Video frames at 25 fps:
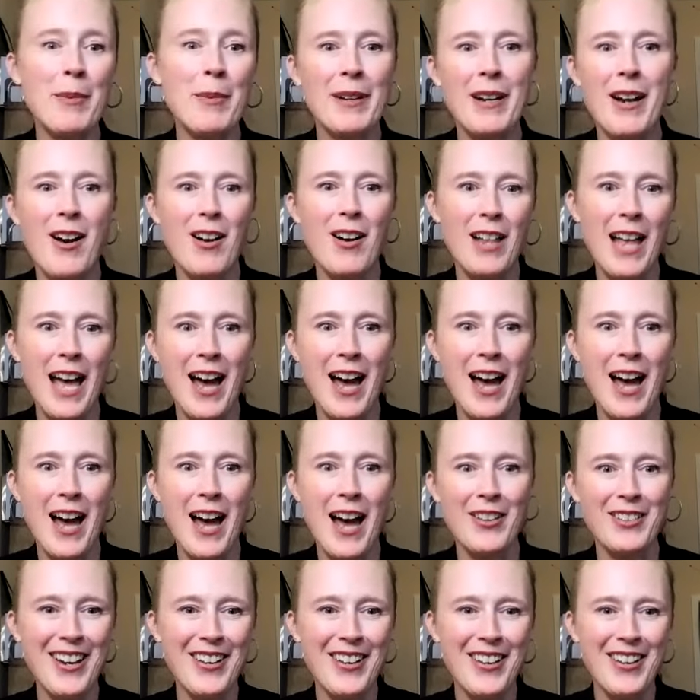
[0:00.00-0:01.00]
wipe it all
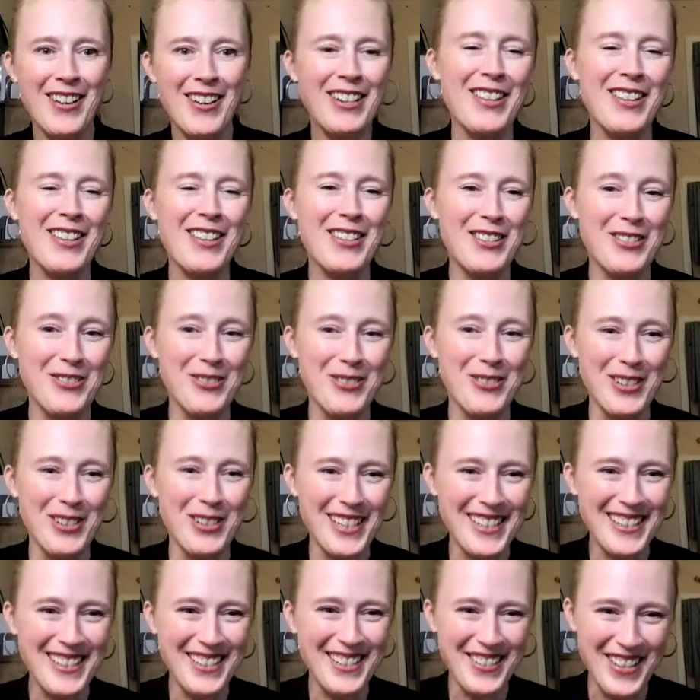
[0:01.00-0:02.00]
out now, not that
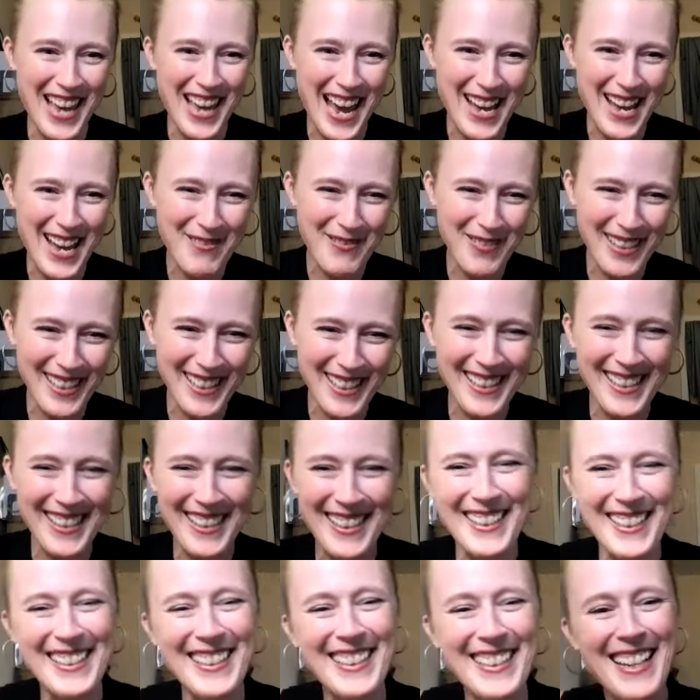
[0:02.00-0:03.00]
you want to do that,
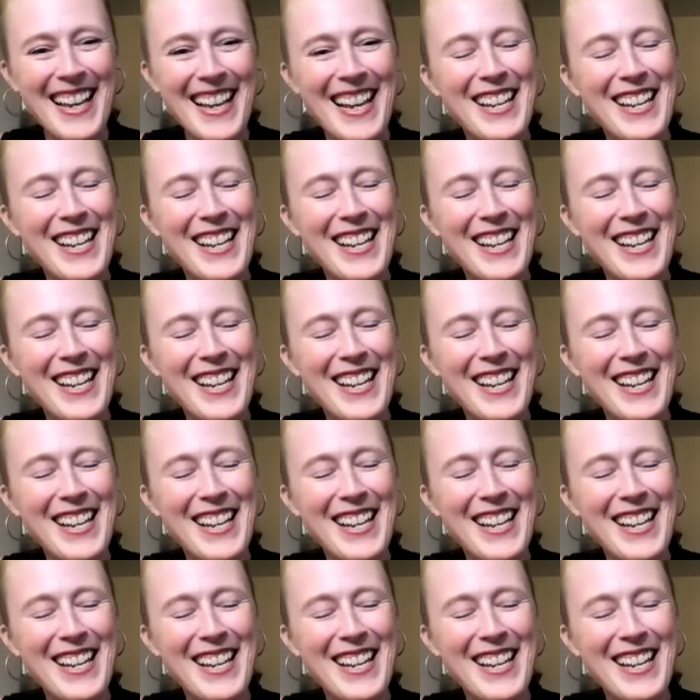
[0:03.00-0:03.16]
but